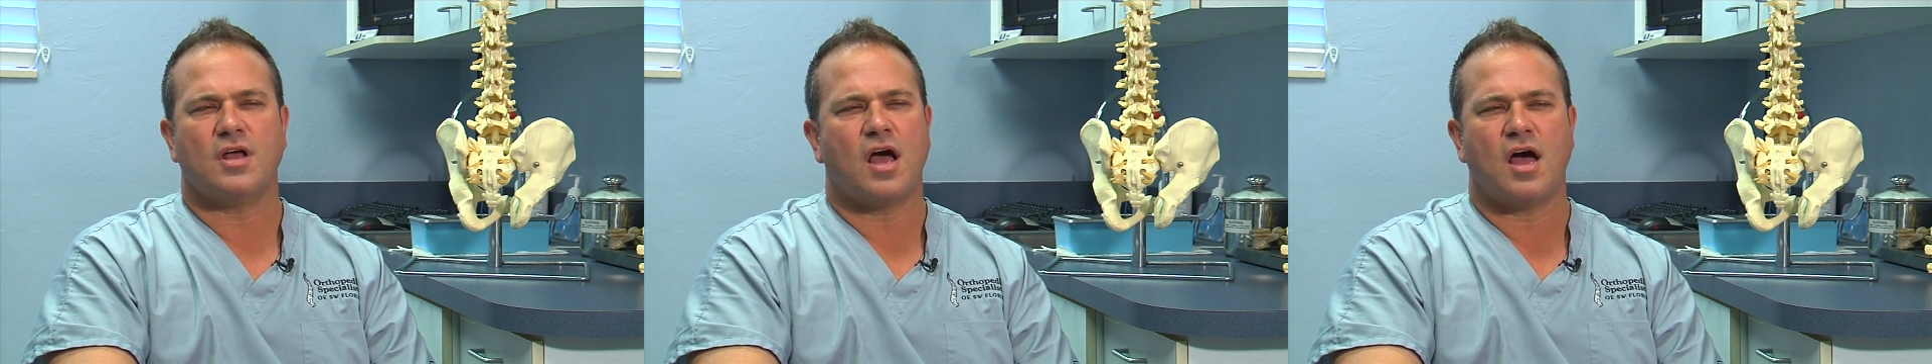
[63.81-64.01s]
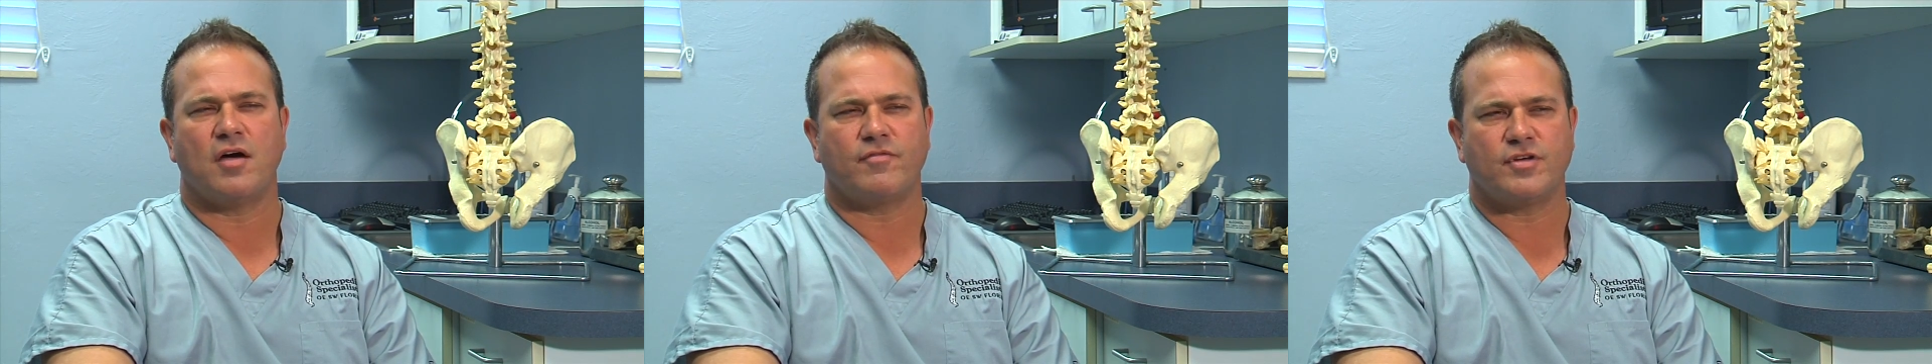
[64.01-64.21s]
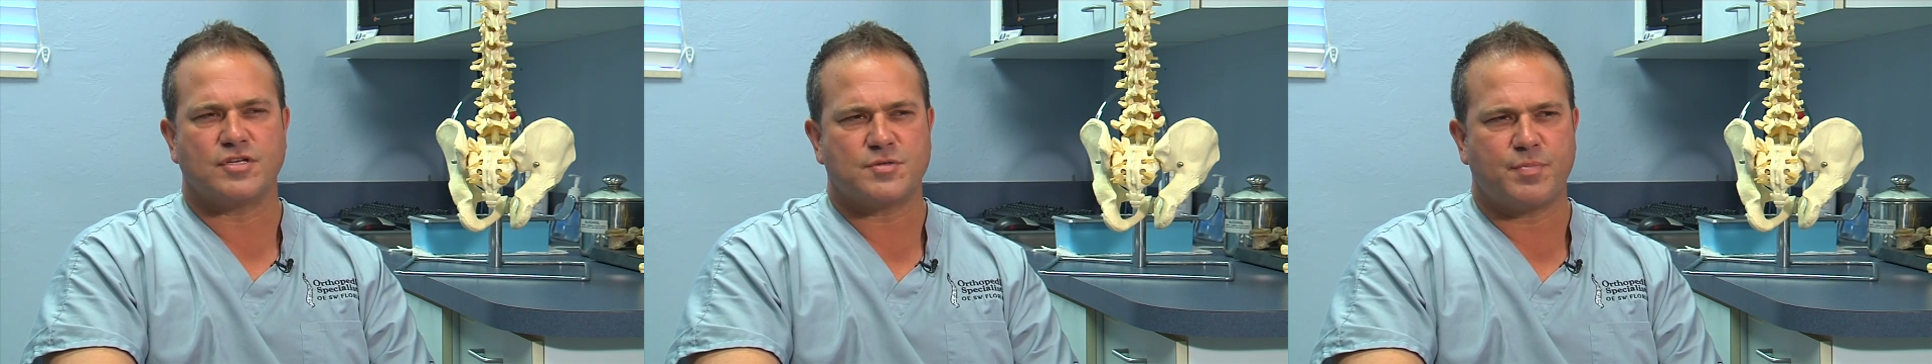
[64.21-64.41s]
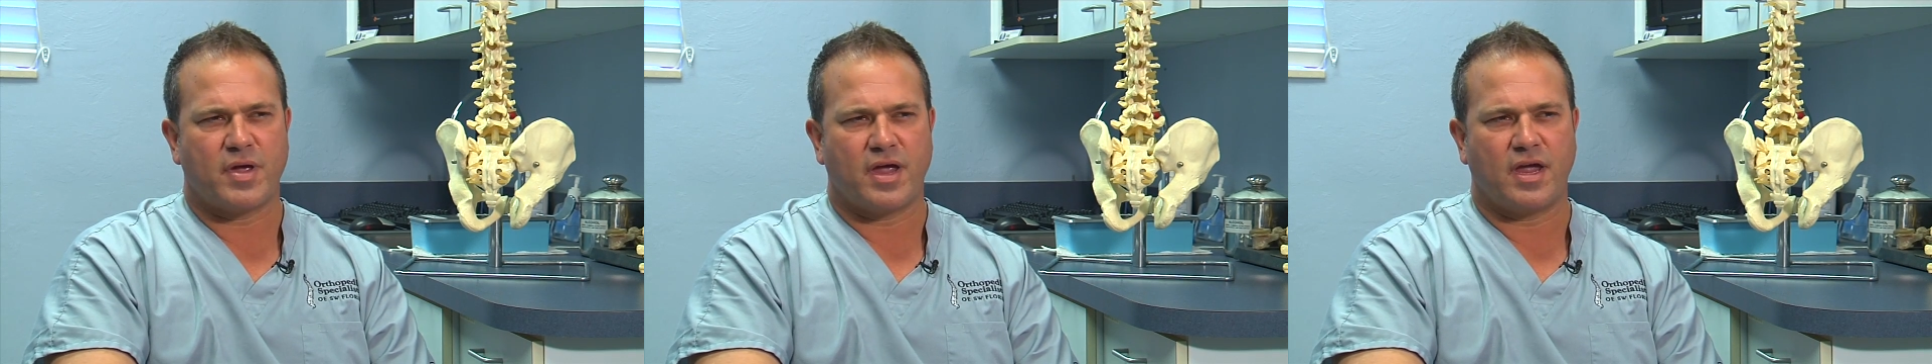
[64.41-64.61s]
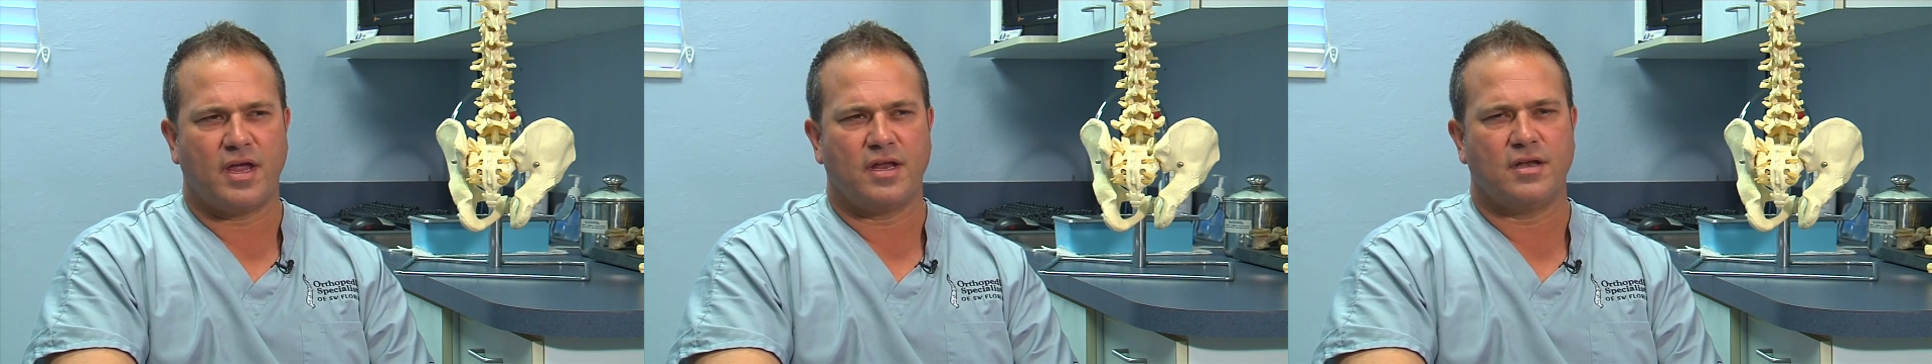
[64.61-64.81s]
obvious
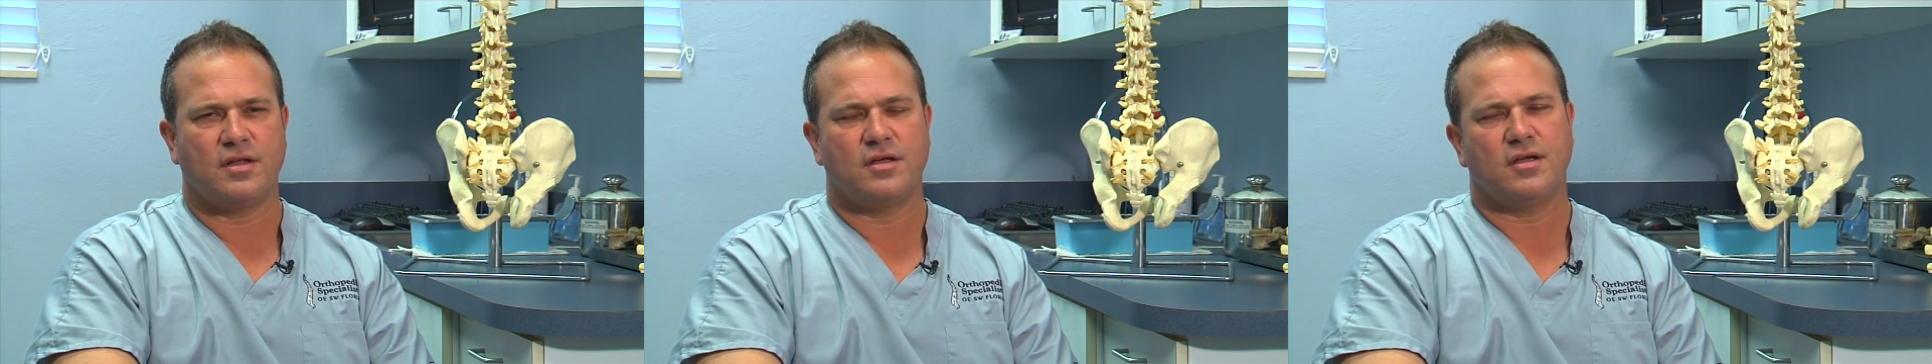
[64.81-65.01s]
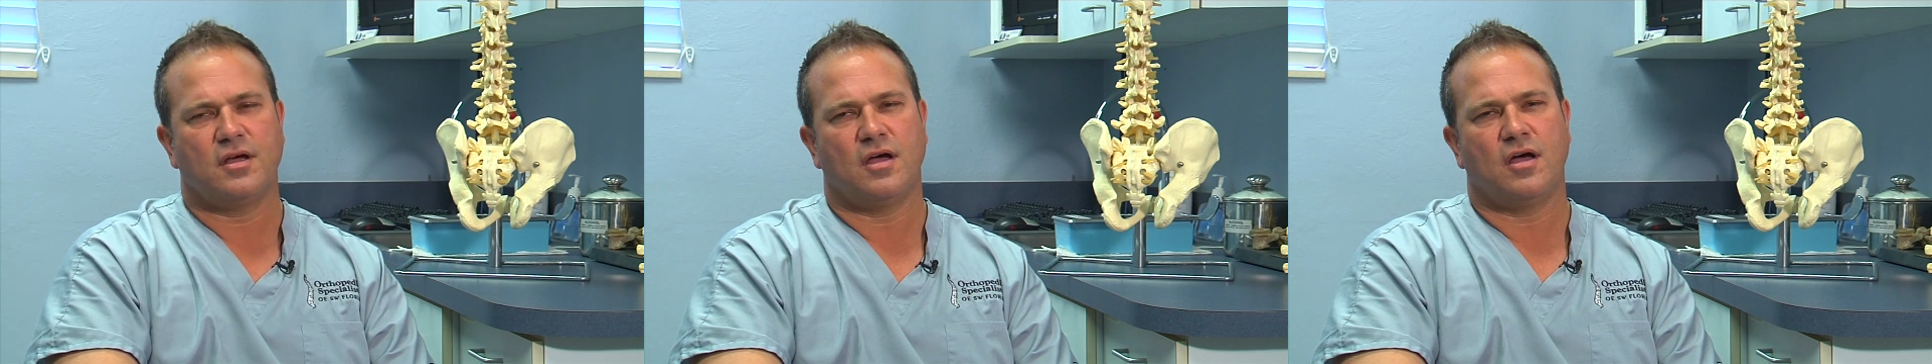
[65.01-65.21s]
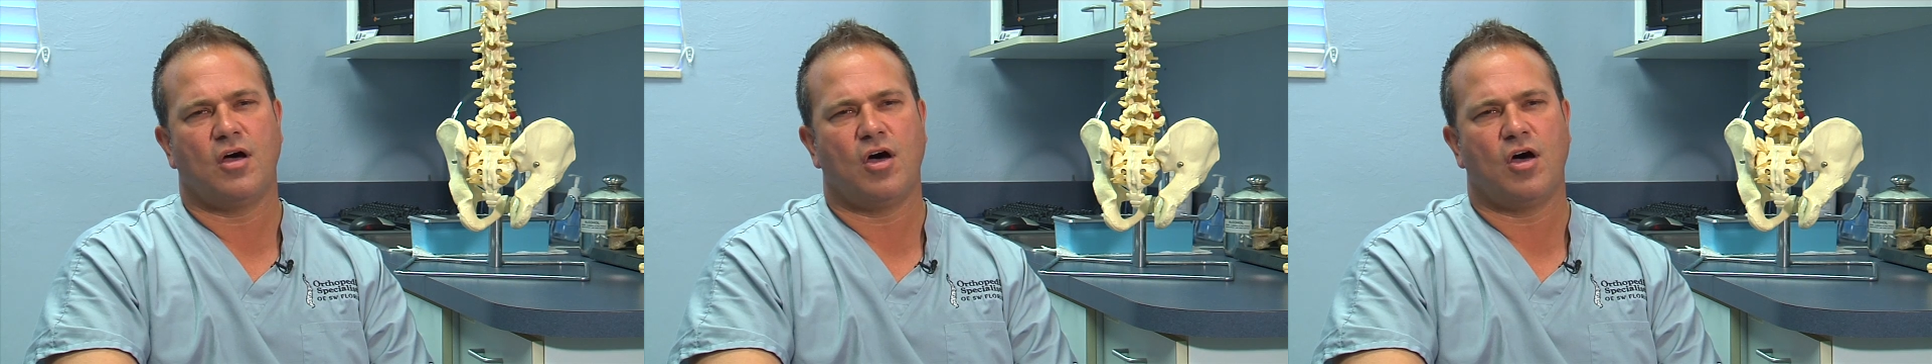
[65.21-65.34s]
pain, uh,